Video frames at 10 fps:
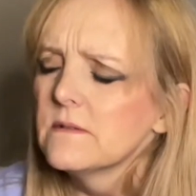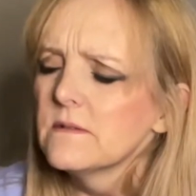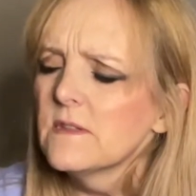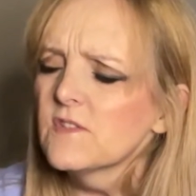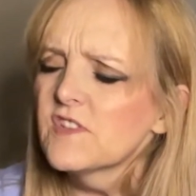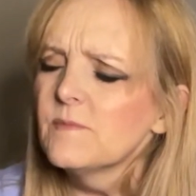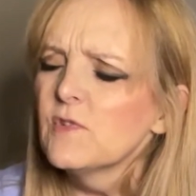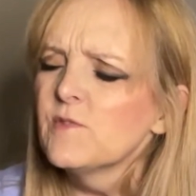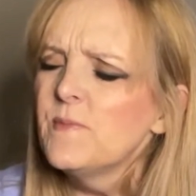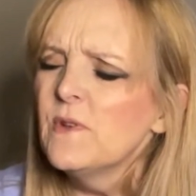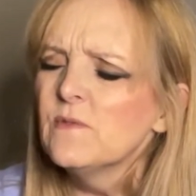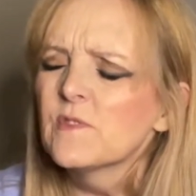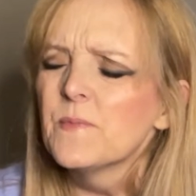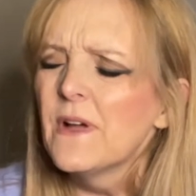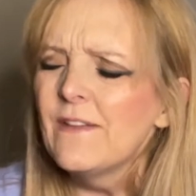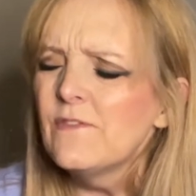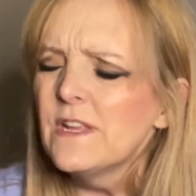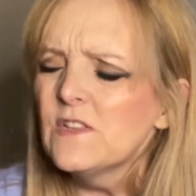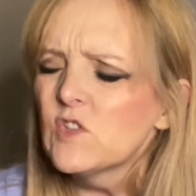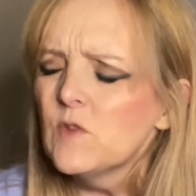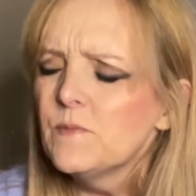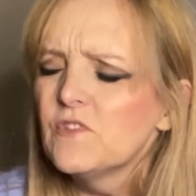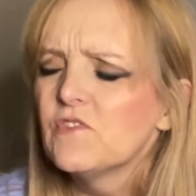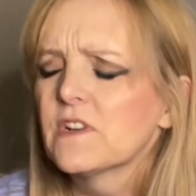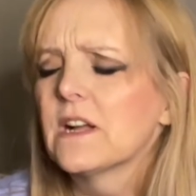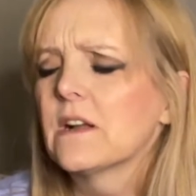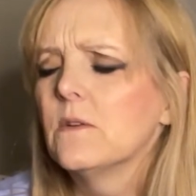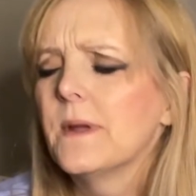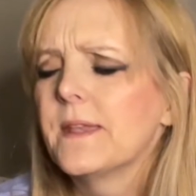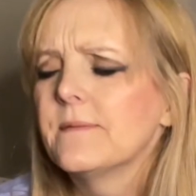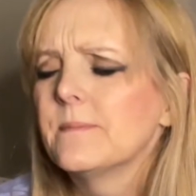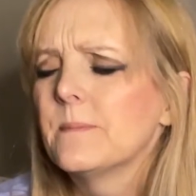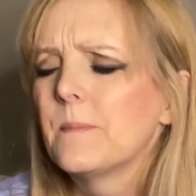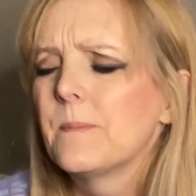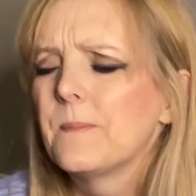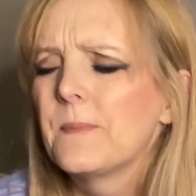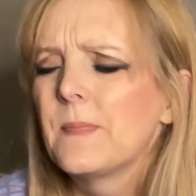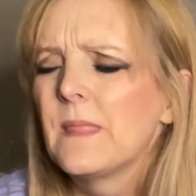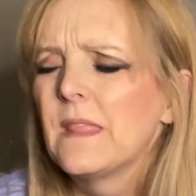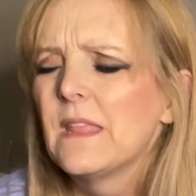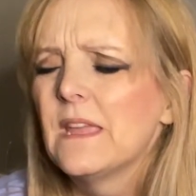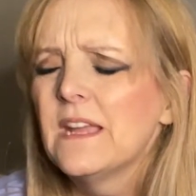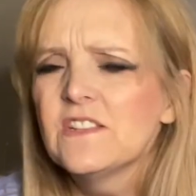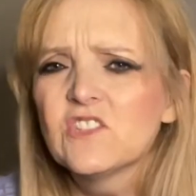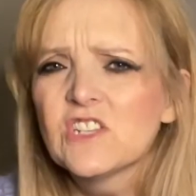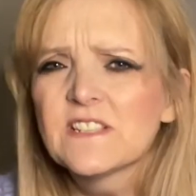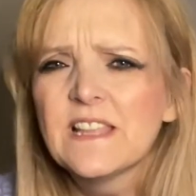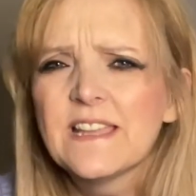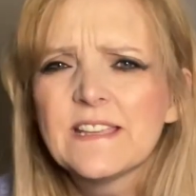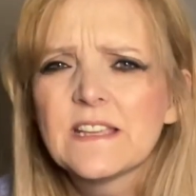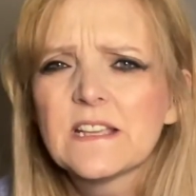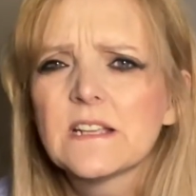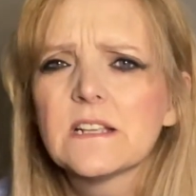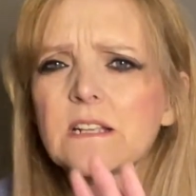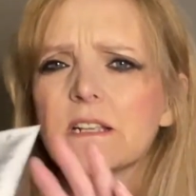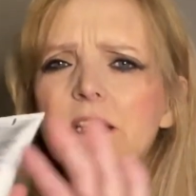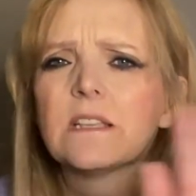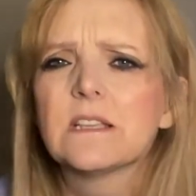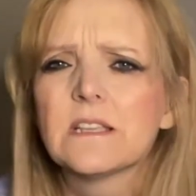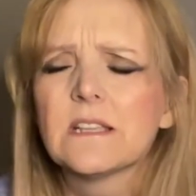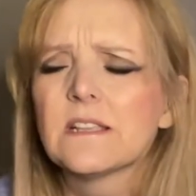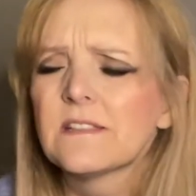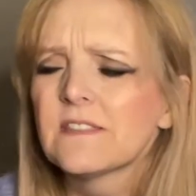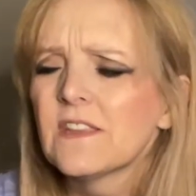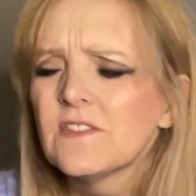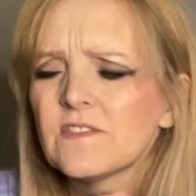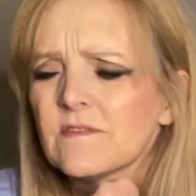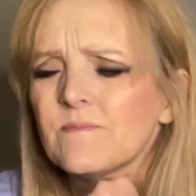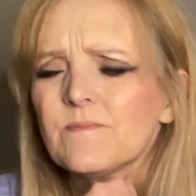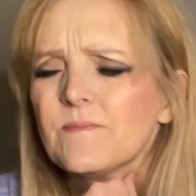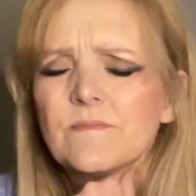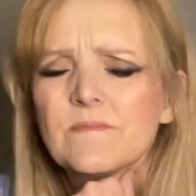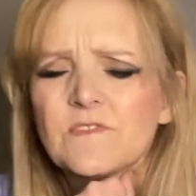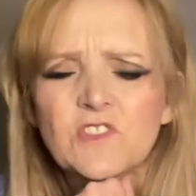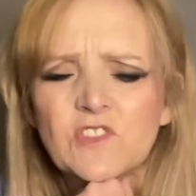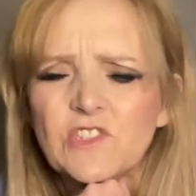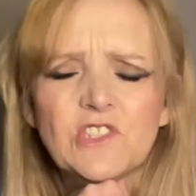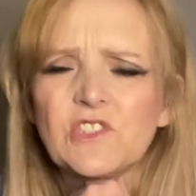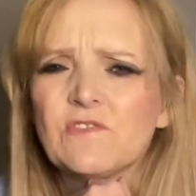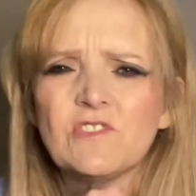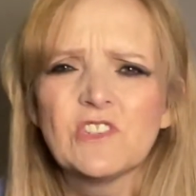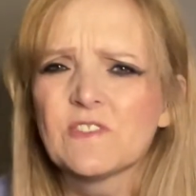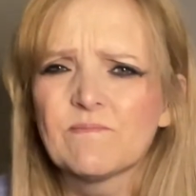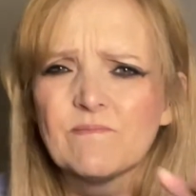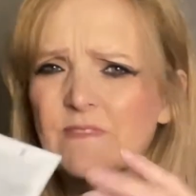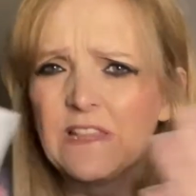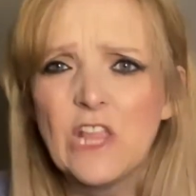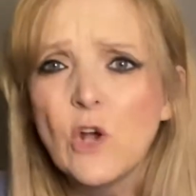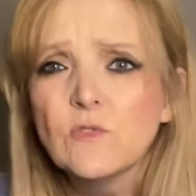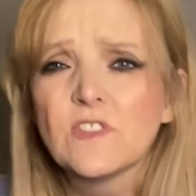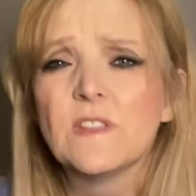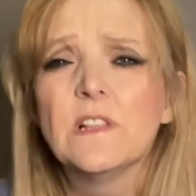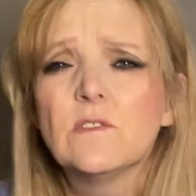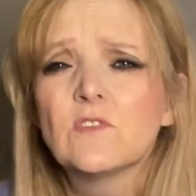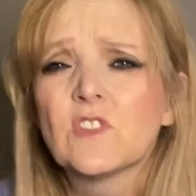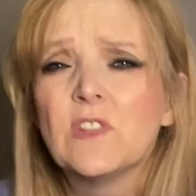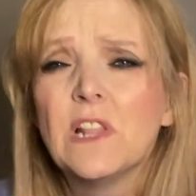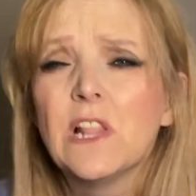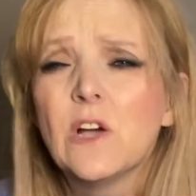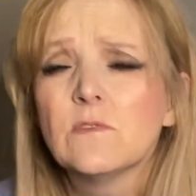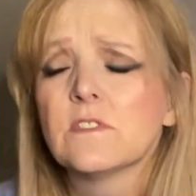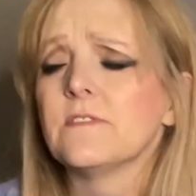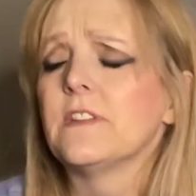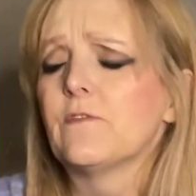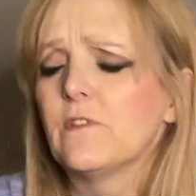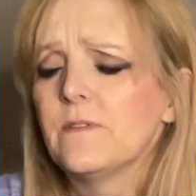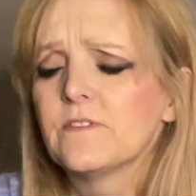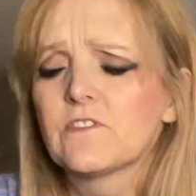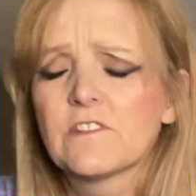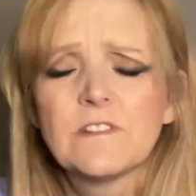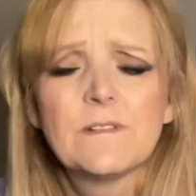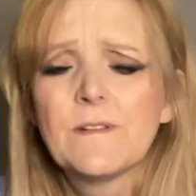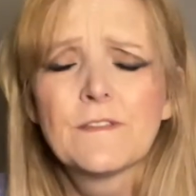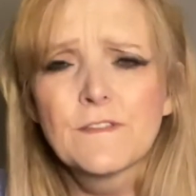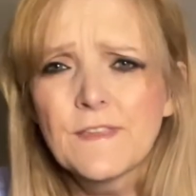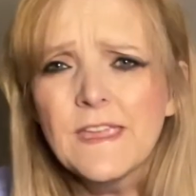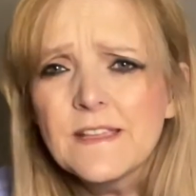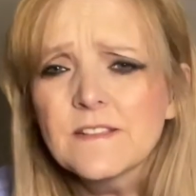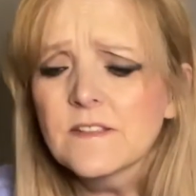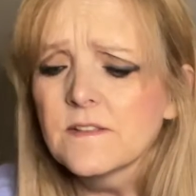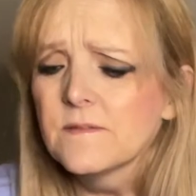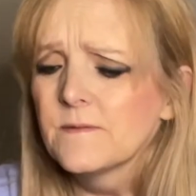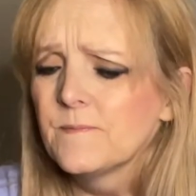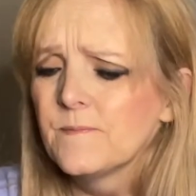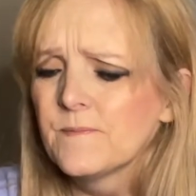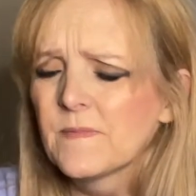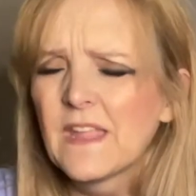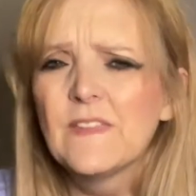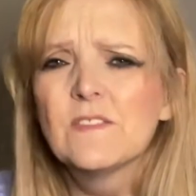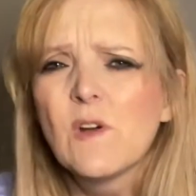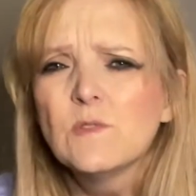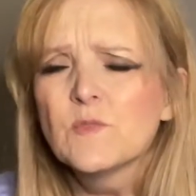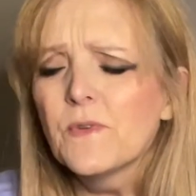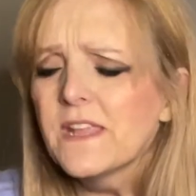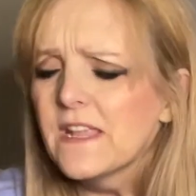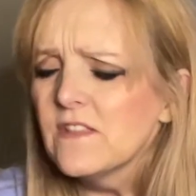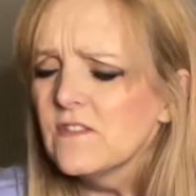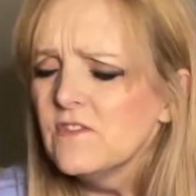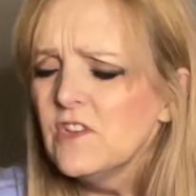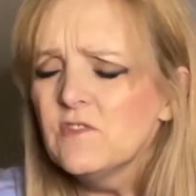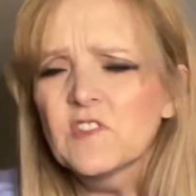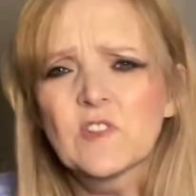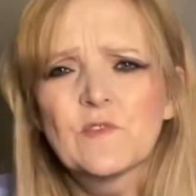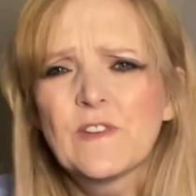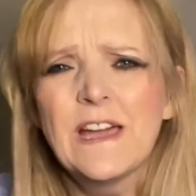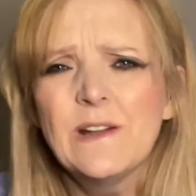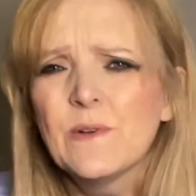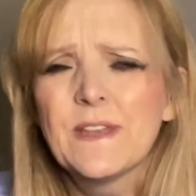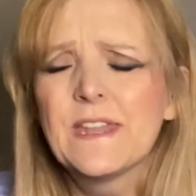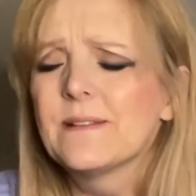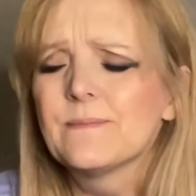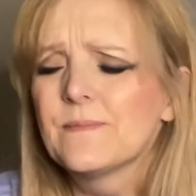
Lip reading: not so much Boots, but every Superdrug I go in, it's just like there's just loads and loads and loads of different things. And they're always bringing new stuff out, and I